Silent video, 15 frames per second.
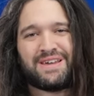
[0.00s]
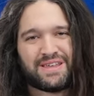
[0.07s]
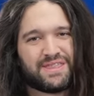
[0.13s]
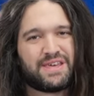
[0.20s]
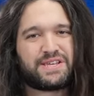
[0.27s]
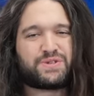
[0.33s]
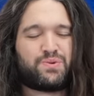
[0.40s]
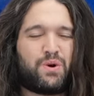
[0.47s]

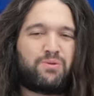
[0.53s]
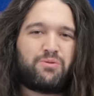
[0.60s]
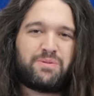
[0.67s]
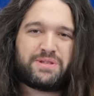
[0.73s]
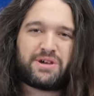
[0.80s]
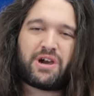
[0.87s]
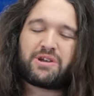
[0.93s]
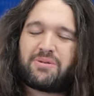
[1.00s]
In this one, we'll
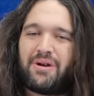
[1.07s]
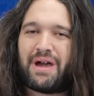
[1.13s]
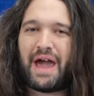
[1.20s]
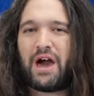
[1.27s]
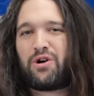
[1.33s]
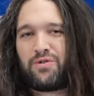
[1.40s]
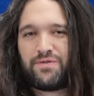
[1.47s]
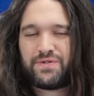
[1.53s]
be talking about
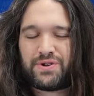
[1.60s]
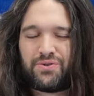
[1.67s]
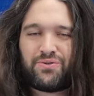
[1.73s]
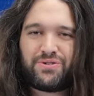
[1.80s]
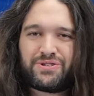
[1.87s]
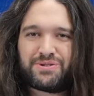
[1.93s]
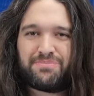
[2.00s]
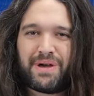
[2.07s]

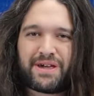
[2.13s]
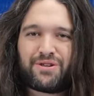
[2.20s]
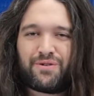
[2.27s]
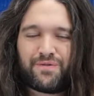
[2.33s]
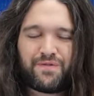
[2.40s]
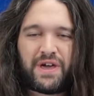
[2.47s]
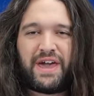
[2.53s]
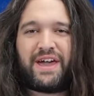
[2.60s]
Alphacool's
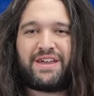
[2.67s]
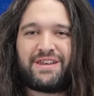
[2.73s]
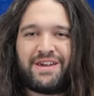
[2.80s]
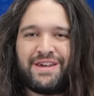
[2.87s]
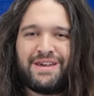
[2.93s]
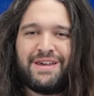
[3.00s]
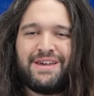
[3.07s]
Metal Fan,